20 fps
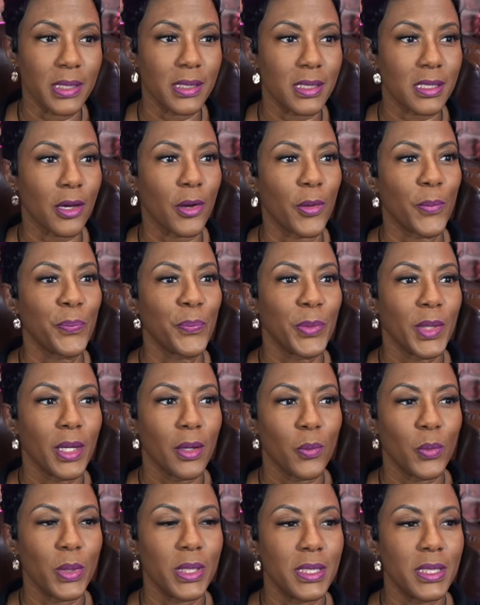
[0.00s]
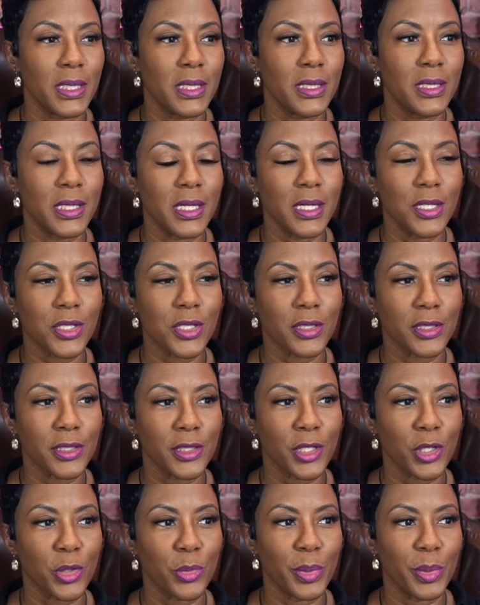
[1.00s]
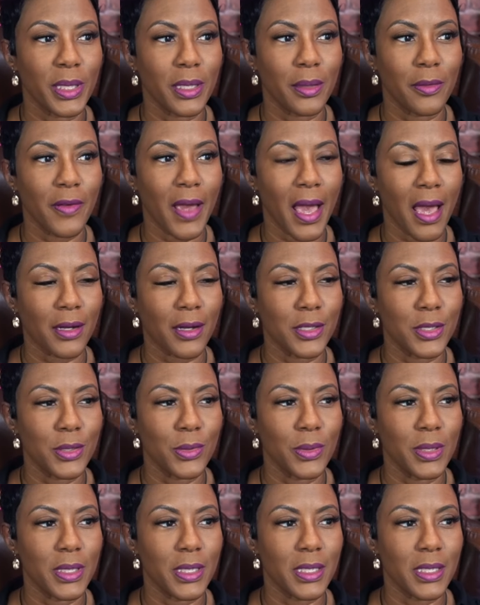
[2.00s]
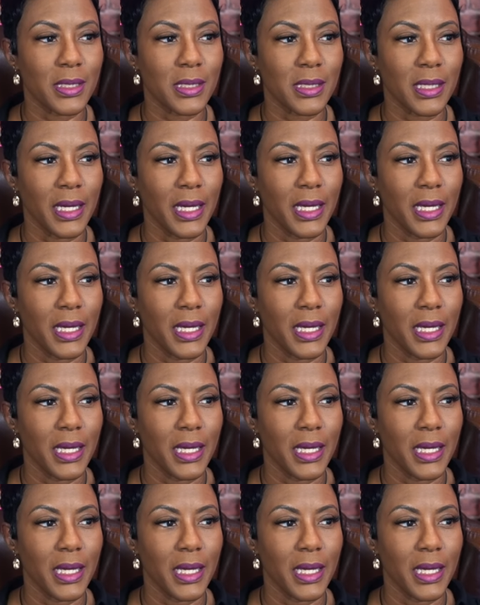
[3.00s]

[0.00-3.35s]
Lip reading: So we did teach a little bit of how to do this